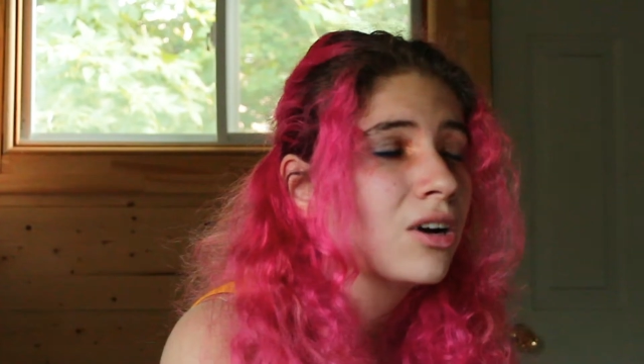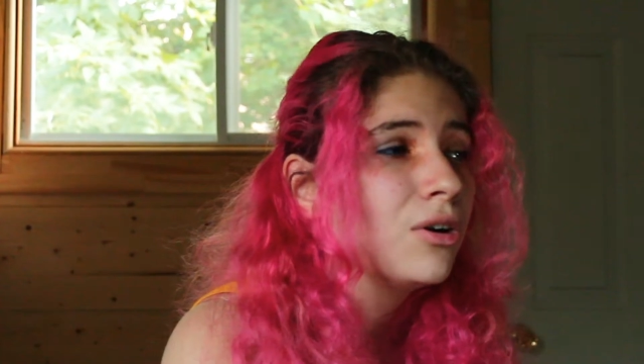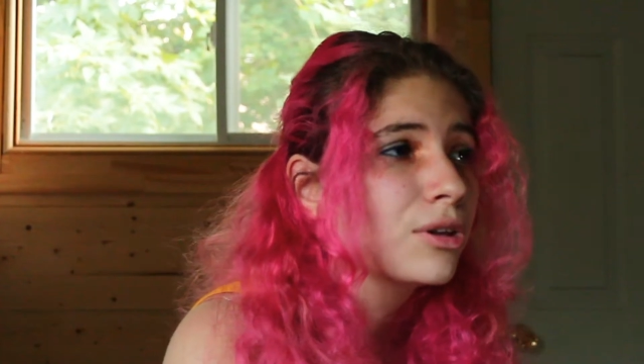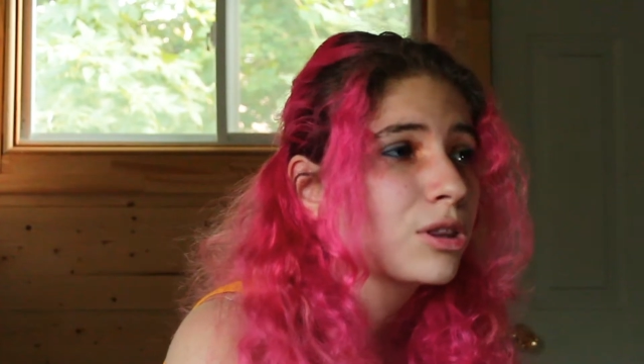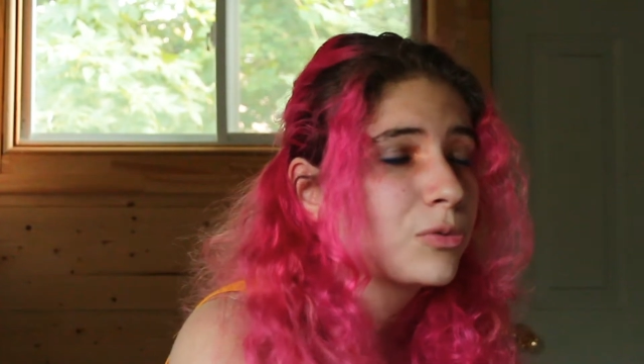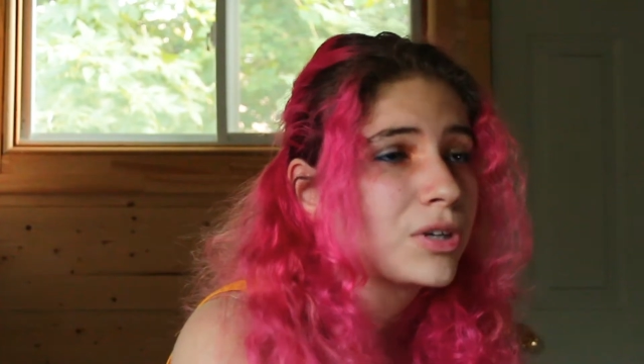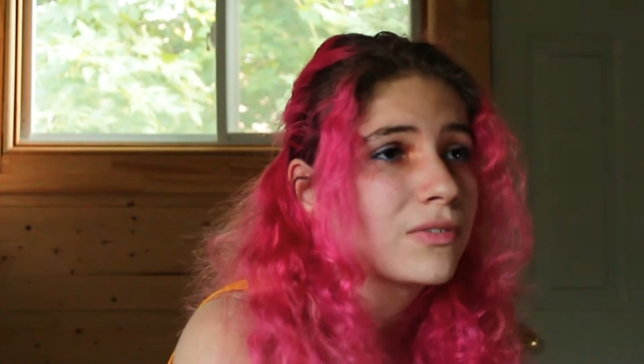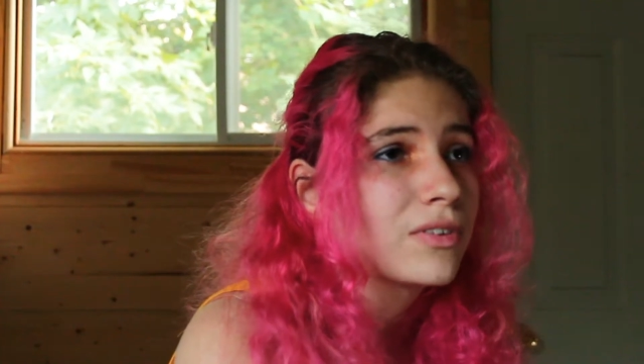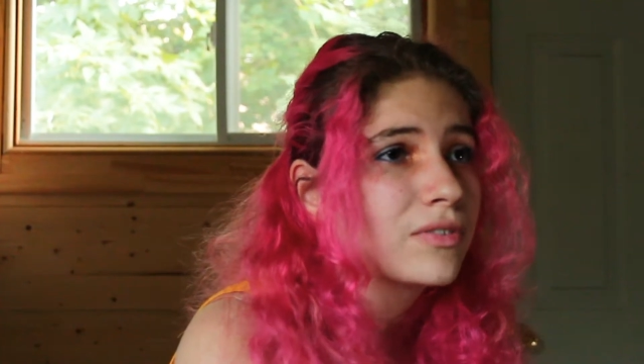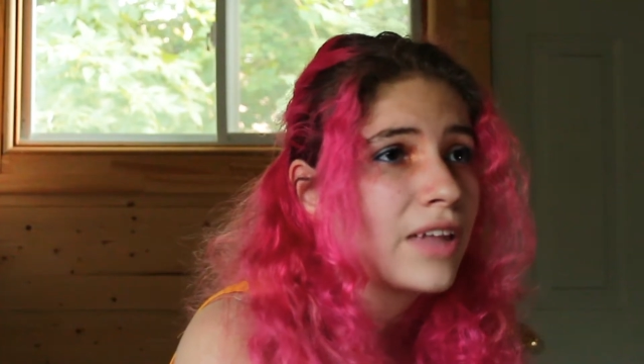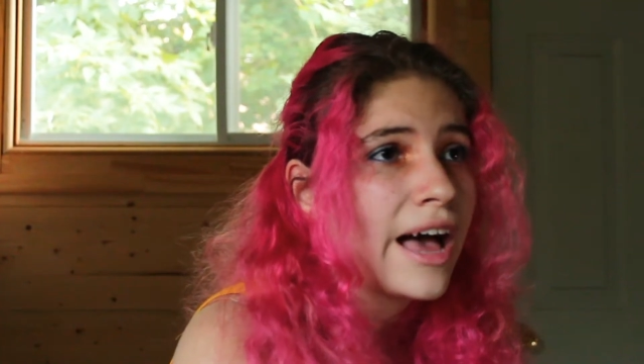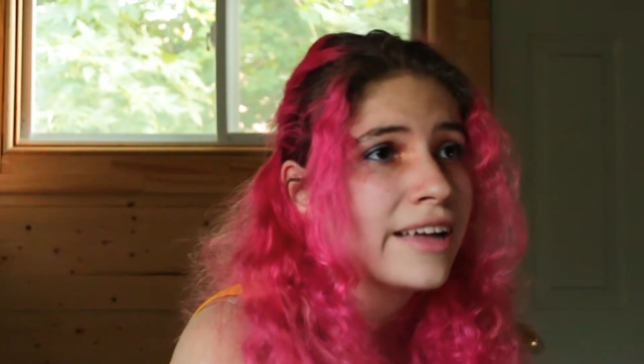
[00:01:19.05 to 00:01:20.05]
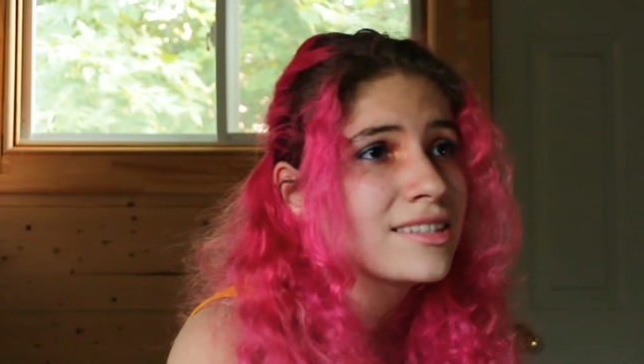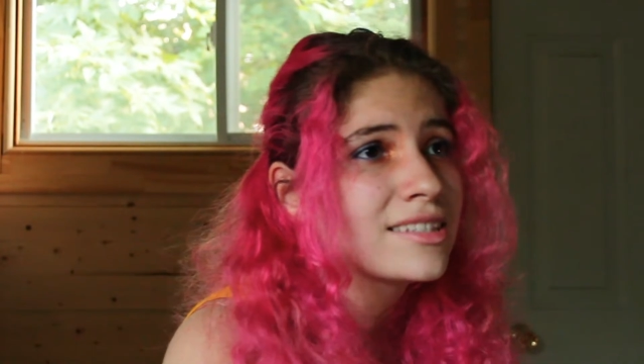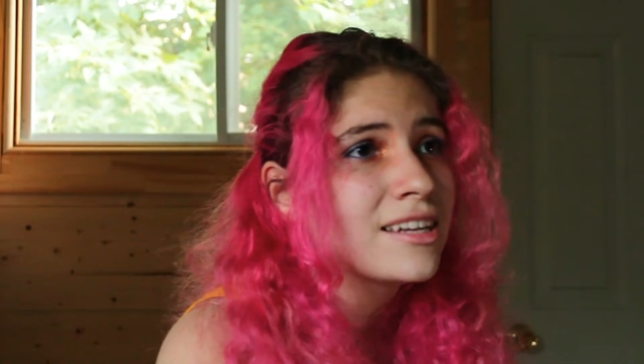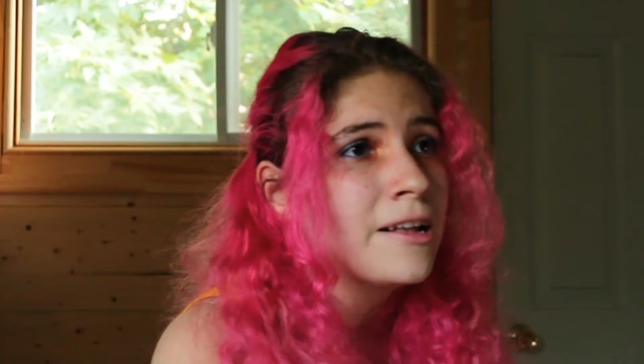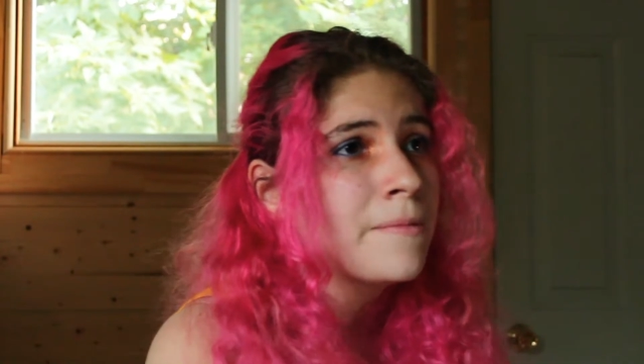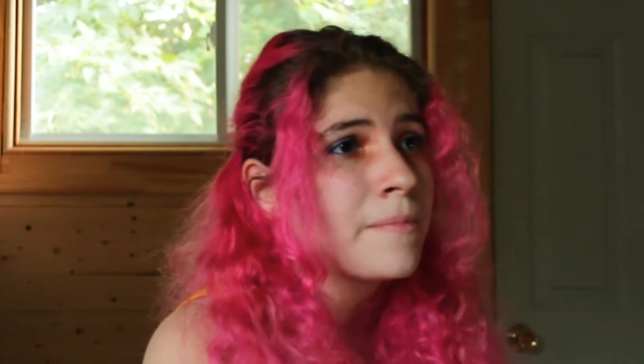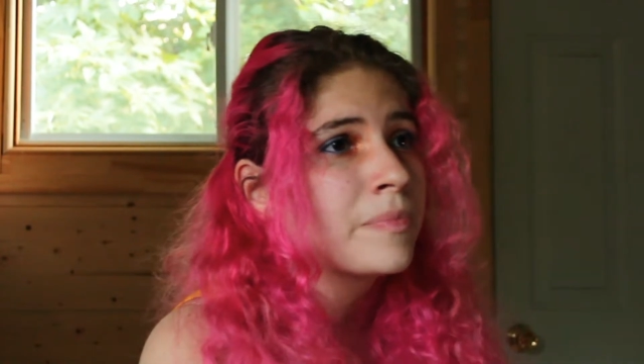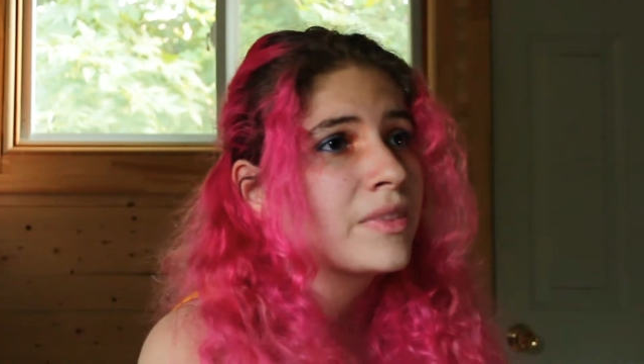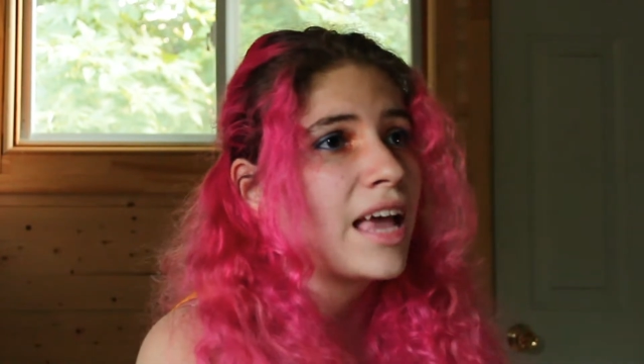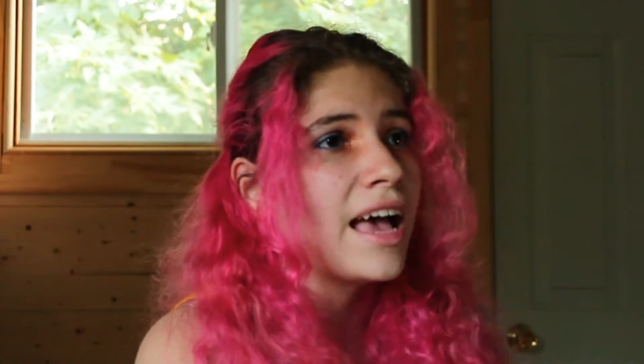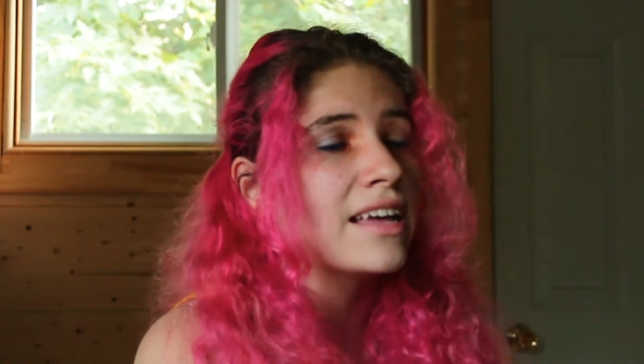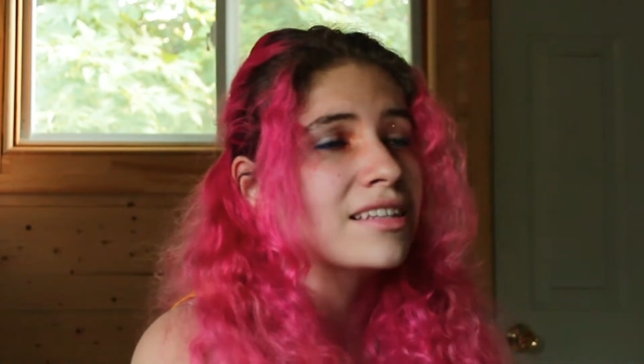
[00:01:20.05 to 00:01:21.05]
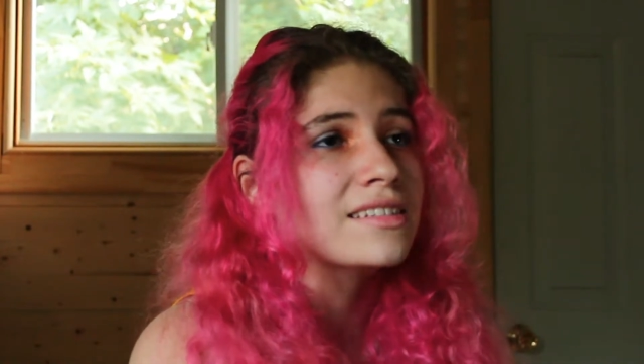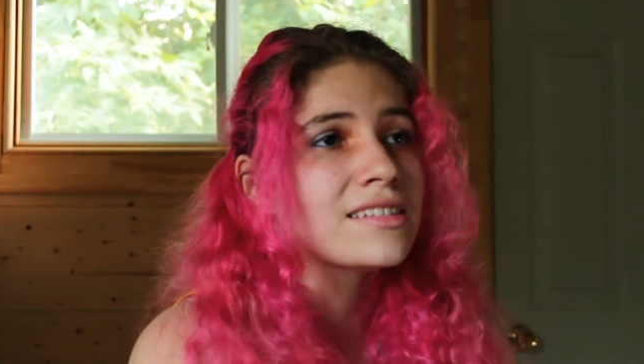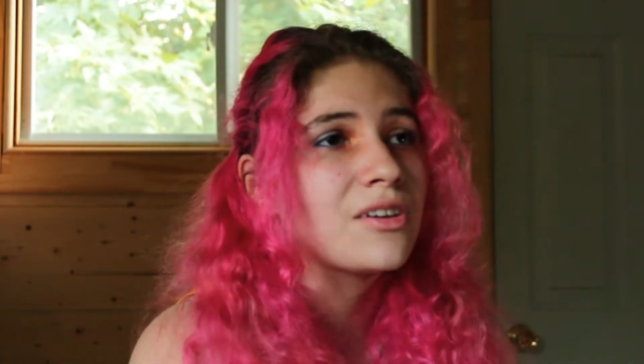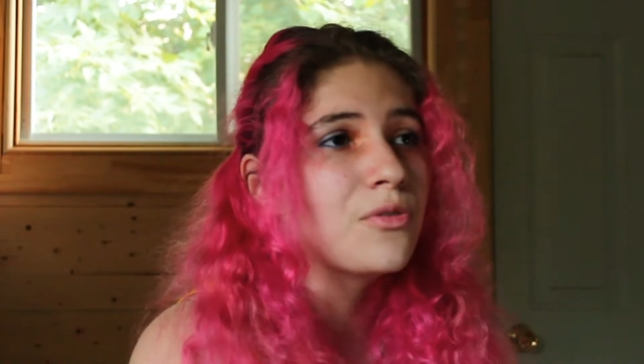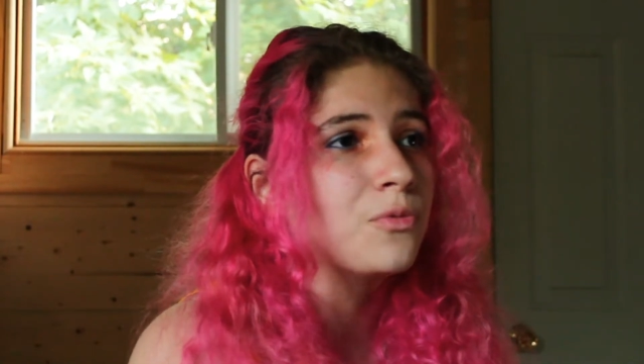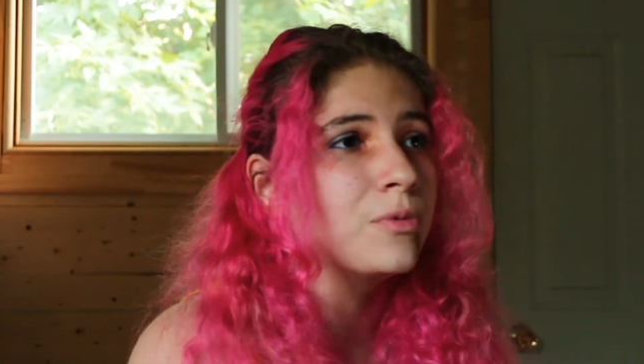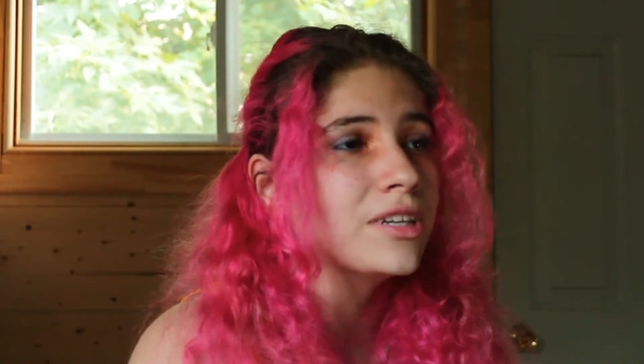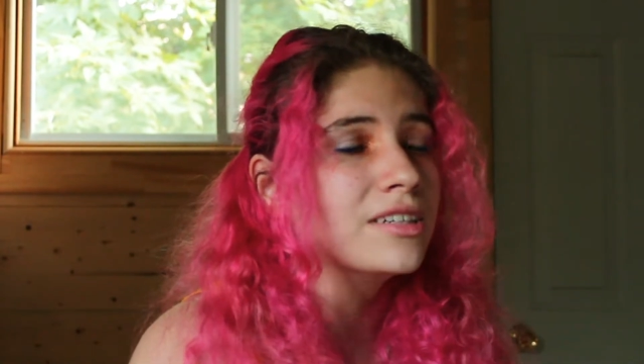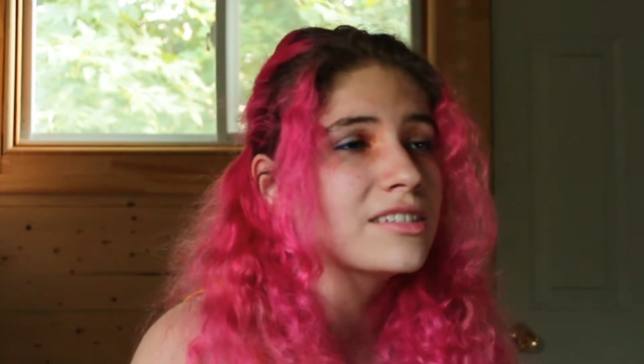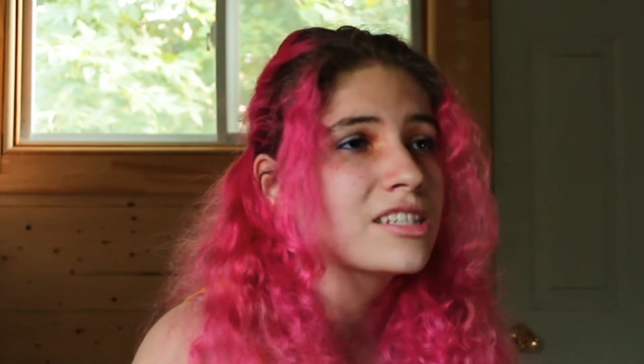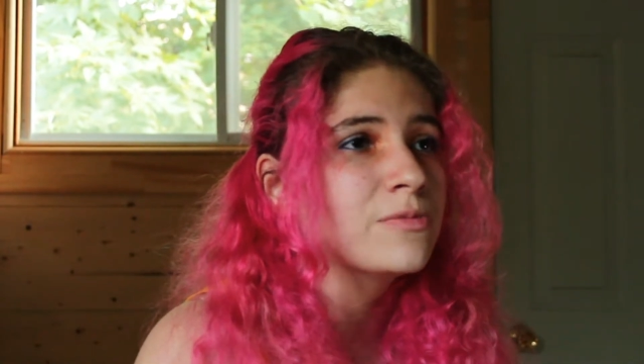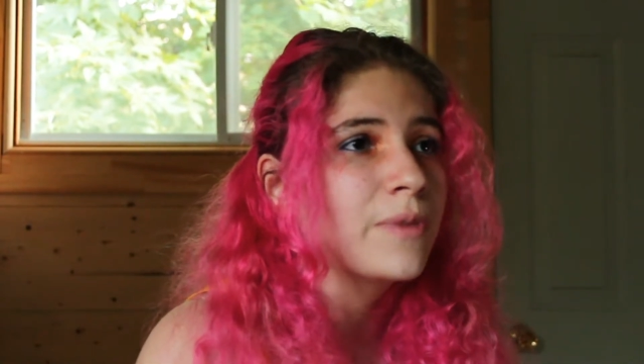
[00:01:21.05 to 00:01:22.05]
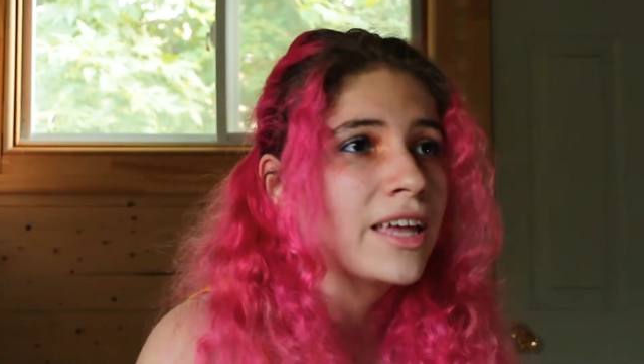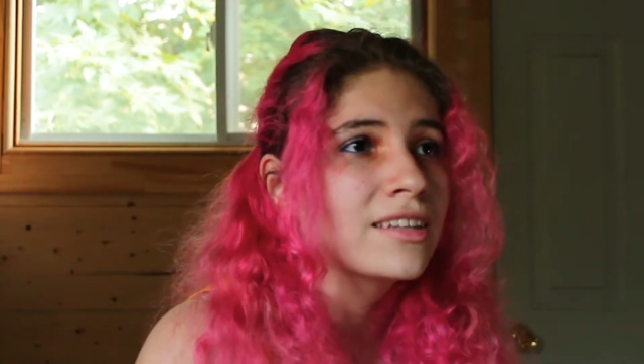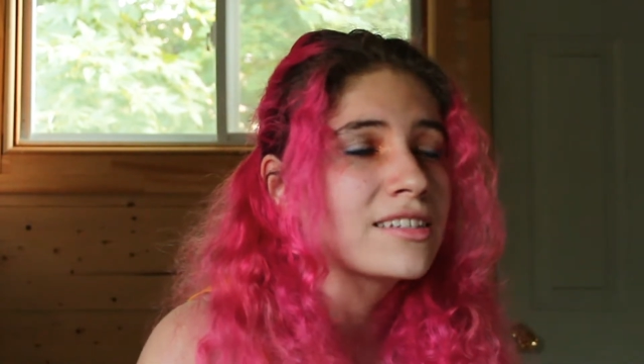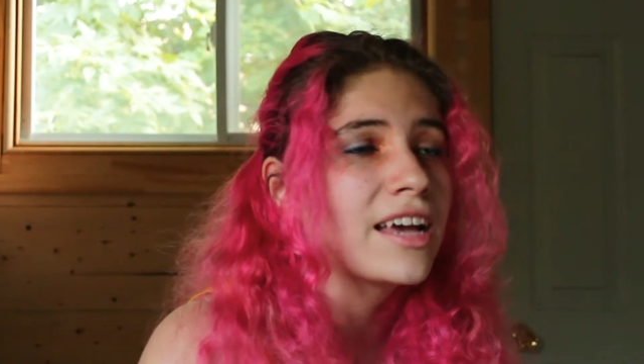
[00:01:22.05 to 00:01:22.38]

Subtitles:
all 3 of the flats. And we spent